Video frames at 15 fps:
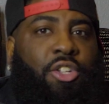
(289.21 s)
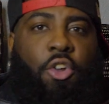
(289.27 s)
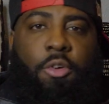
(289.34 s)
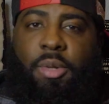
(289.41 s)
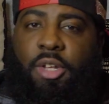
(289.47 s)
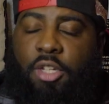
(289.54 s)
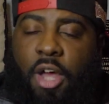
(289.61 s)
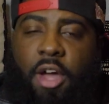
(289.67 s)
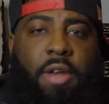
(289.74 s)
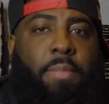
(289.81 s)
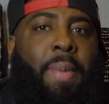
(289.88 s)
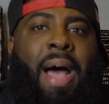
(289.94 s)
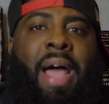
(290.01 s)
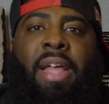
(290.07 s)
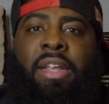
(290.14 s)
it's going to be
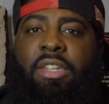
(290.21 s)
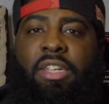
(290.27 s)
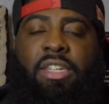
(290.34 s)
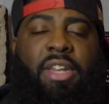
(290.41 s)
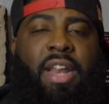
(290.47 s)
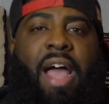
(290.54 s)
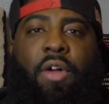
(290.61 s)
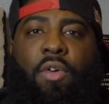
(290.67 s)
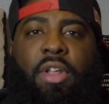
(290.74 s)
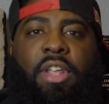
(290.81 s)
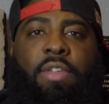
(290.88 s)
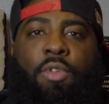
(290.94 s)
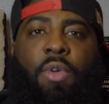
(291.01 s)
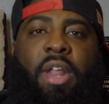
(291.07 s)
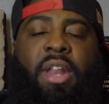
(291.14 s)
unbiased. It's not going to
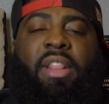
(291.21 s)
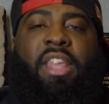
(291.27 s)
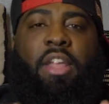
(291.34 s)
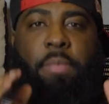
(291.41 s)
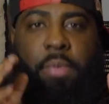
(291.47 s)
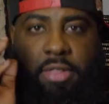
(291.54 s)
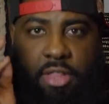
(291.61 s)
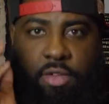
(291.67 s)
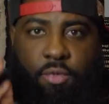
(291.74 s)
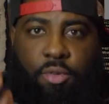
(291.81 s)
give you anything but the